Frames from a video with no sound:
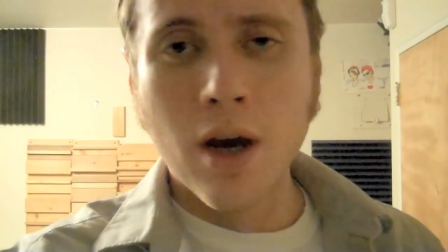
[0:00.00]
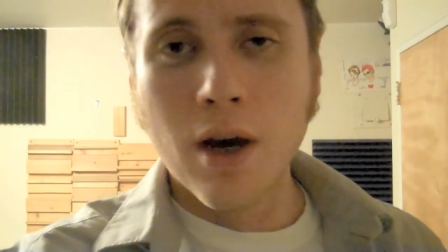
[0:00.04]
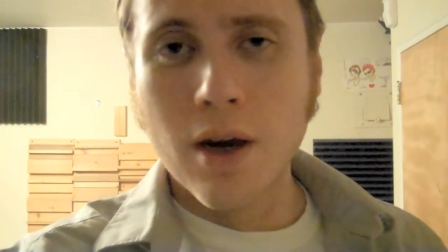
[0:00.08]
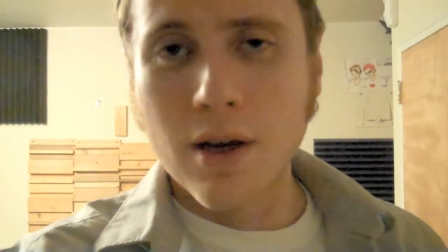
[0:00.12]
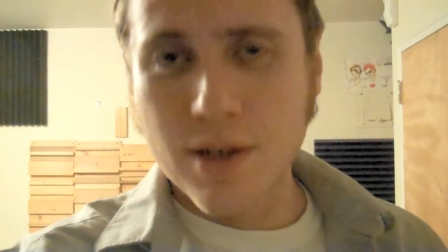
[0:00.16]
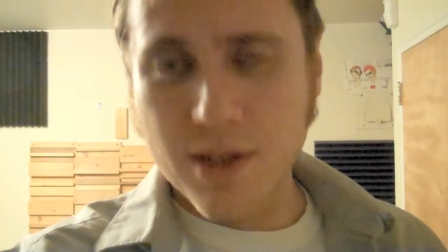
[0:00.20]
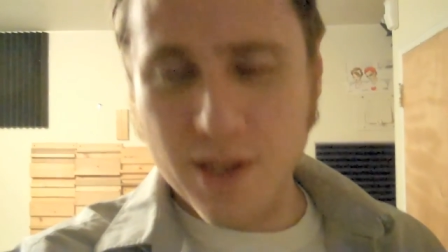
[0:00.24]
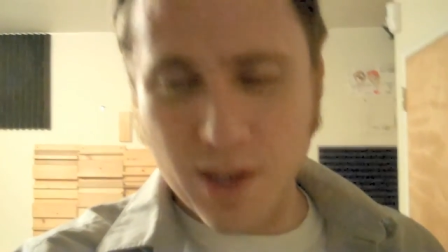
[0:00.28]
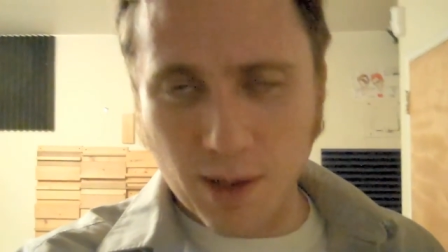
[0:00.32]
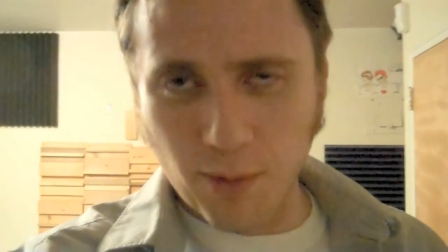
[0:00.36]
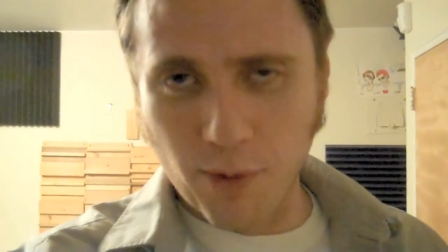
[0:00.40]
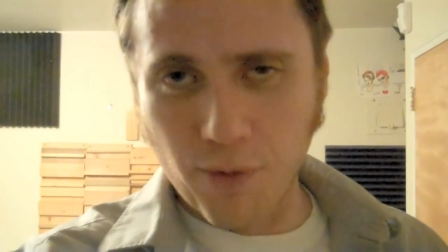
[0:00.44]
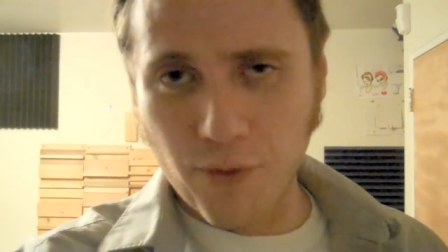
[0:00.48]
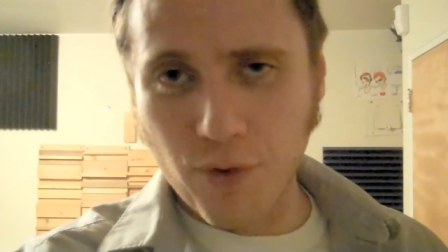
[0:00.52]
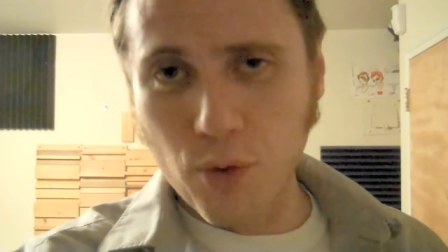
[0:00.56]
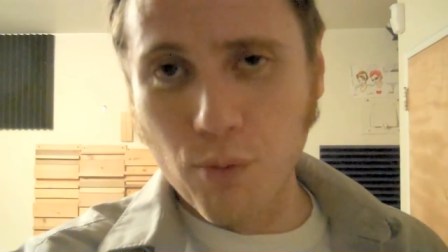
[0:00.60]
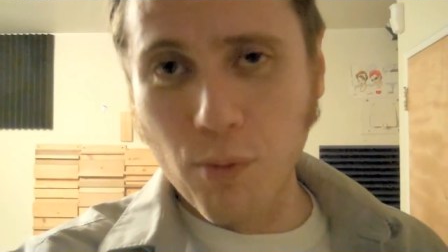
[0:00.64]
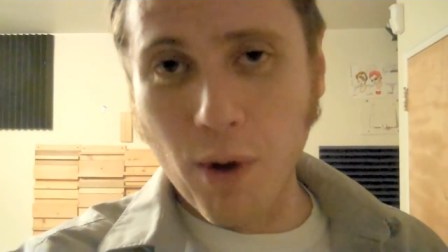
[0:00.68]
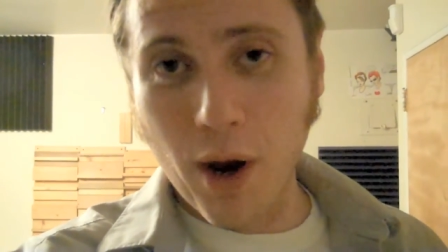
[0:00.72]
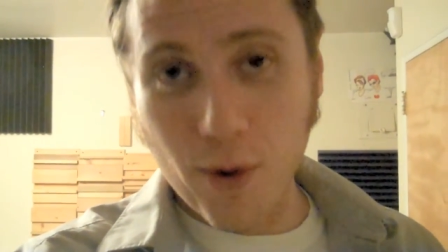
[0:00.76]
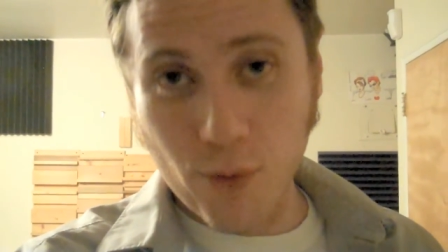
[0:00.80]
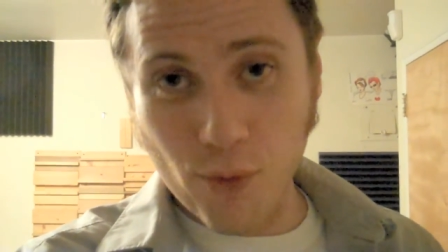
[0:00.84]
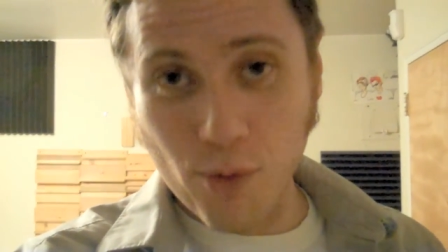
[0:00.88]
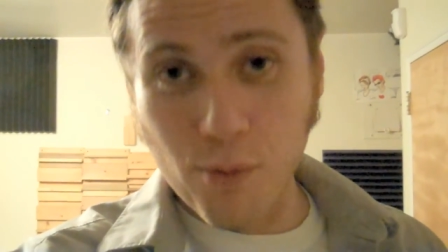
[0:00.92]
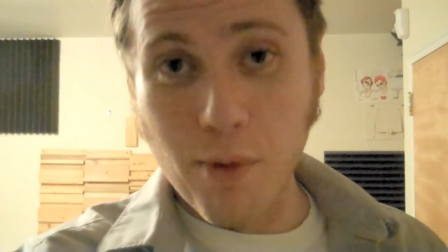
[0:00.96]
some of you
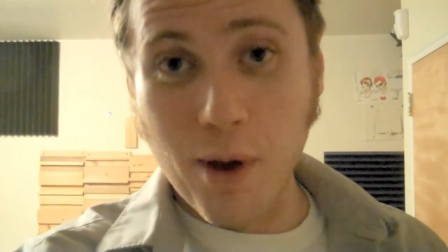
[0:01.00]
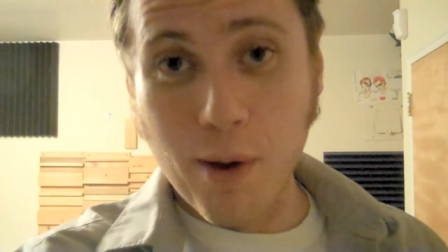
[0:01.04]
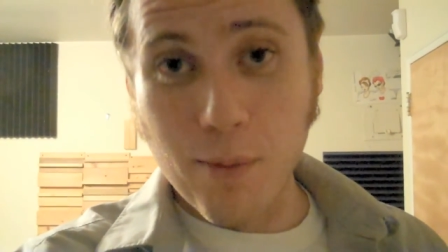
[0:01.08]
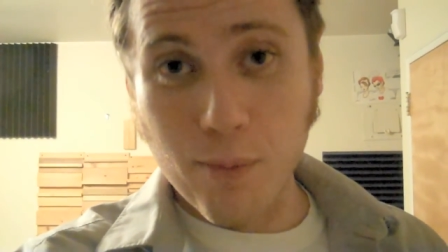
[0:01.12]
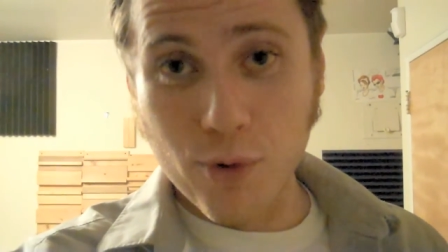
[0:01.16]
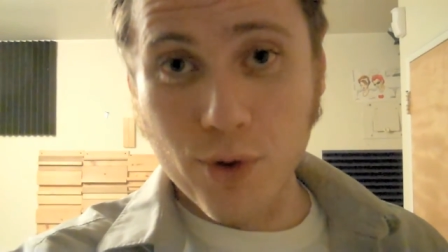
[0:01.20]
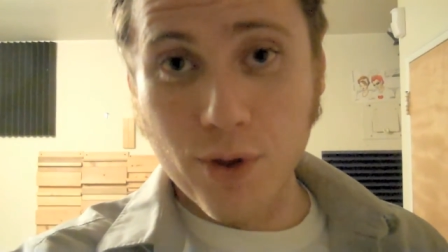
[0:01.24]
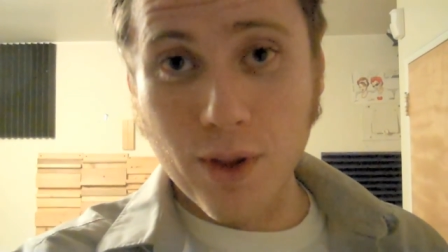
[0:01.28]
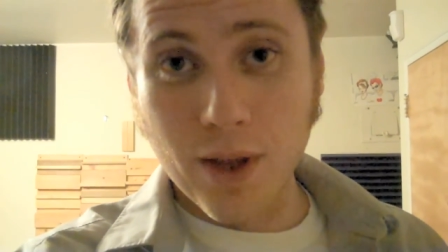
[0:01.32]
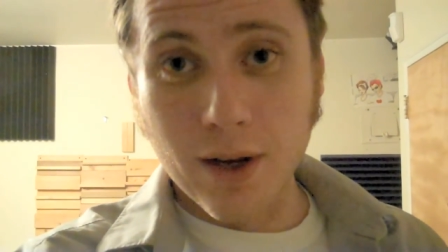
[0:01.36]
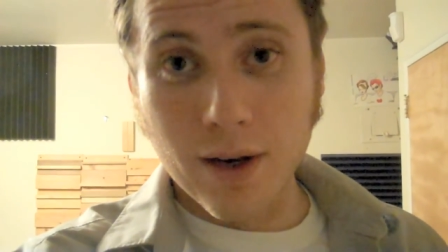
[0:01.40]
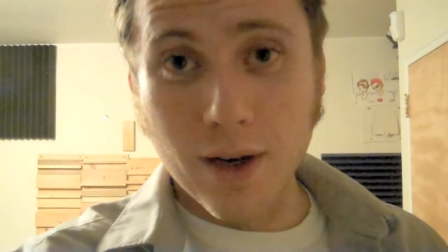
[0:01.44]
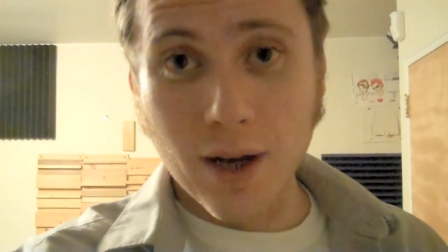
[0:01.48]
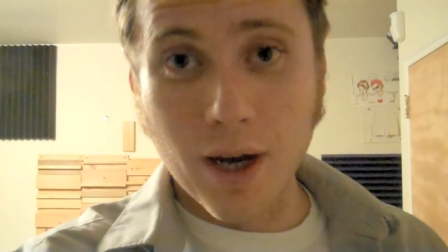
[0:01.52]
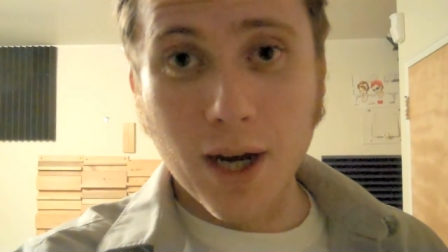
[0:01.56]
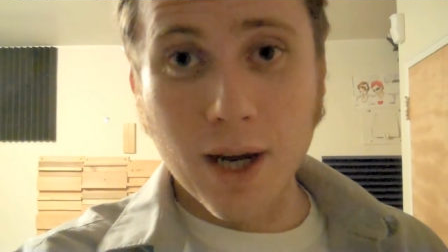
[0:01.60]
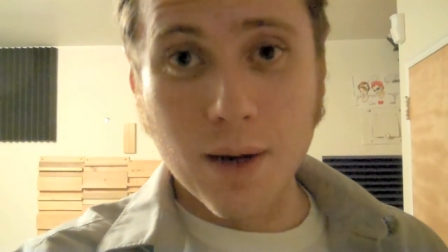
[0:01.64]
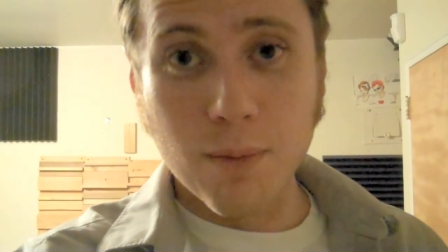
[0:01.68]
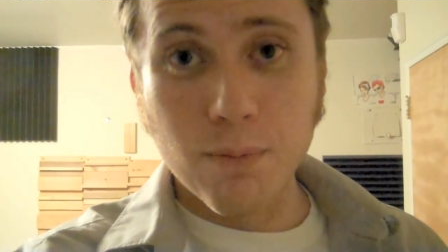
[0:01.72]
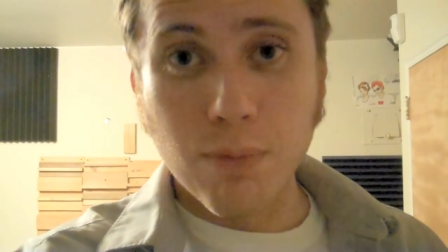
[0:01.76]
might remember that I